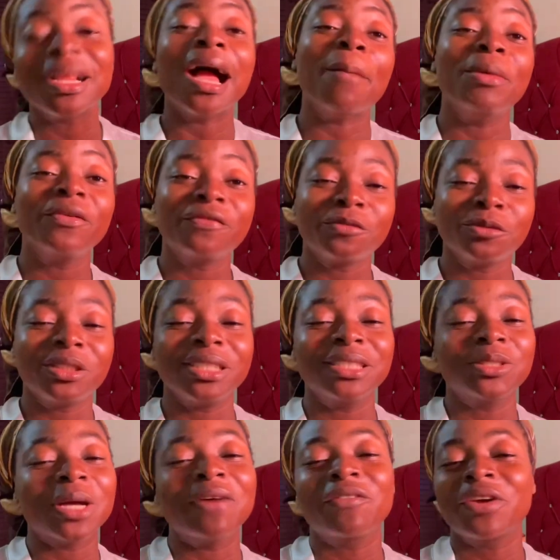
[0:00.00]
I'm a foodie,
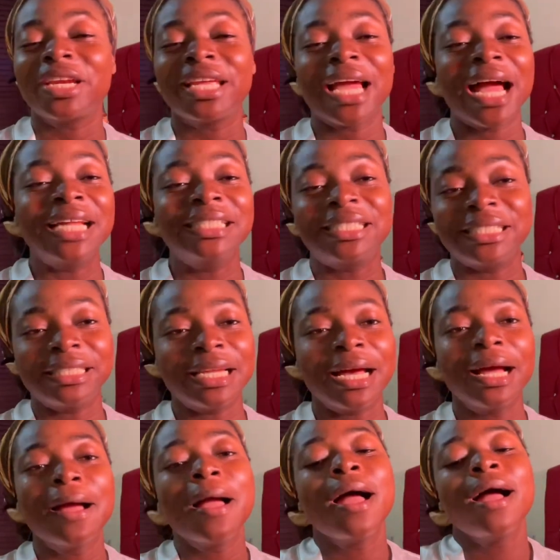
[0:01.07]
so I've already had dinner.
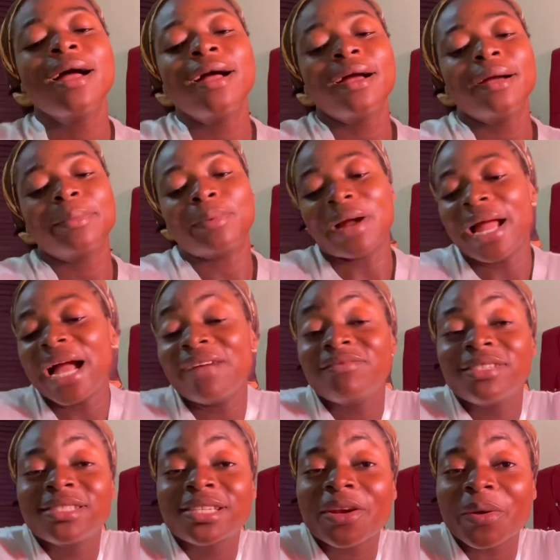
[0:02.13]
But I have
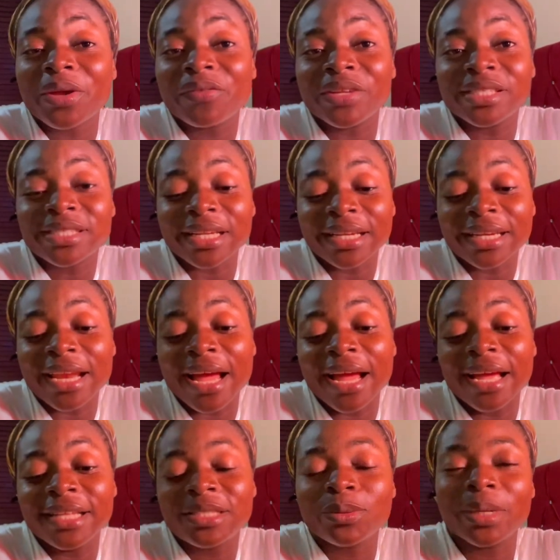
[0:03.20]
these cravings at
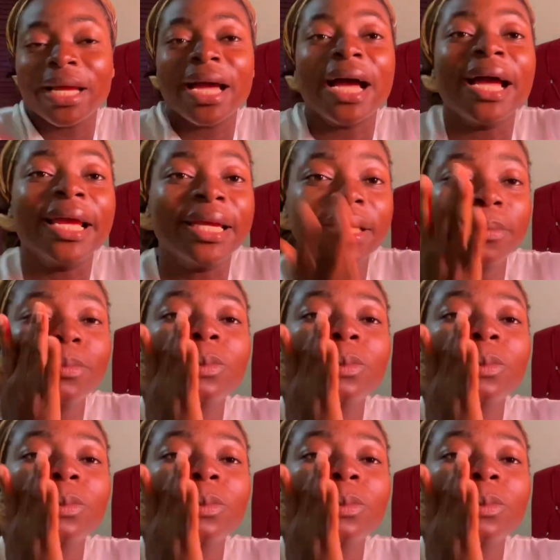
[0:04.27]
night where I,